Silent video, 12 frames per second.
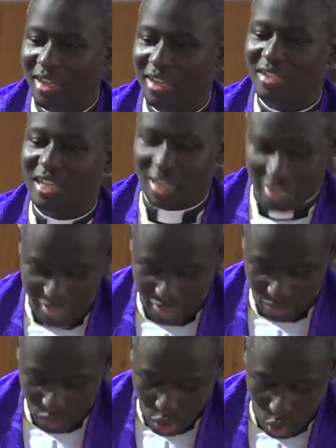is a
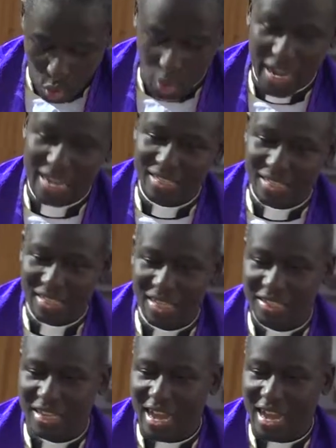king who can set